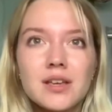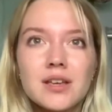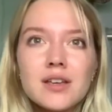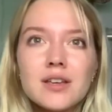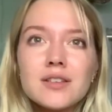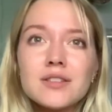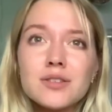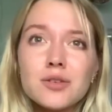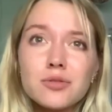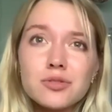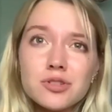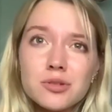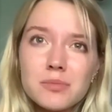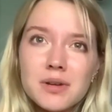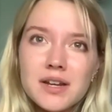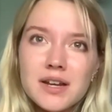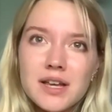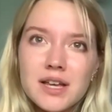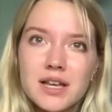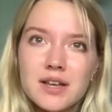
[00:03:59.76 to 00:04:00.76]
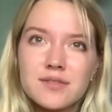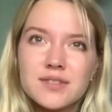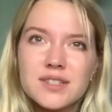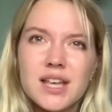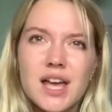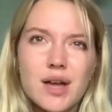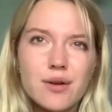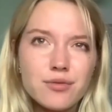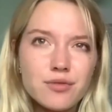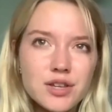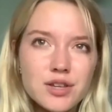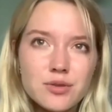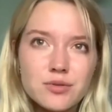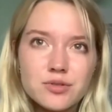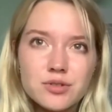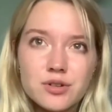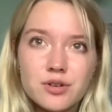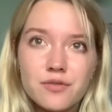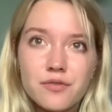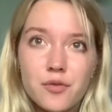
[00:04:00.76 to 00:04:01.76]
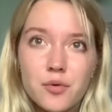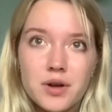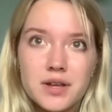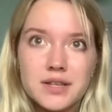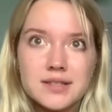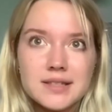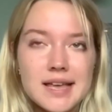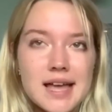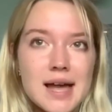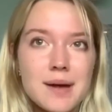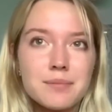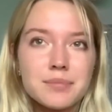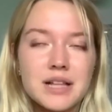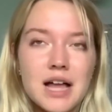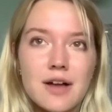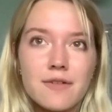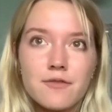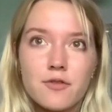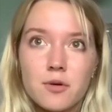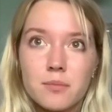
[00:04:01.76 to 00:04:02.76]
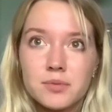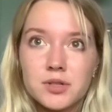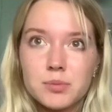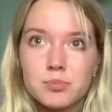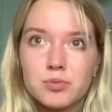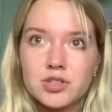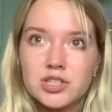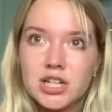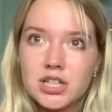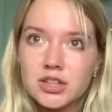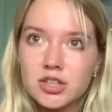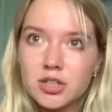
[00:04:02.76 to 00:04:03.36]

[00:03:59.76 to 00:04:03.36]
Social media gives every user a voice and platform to project their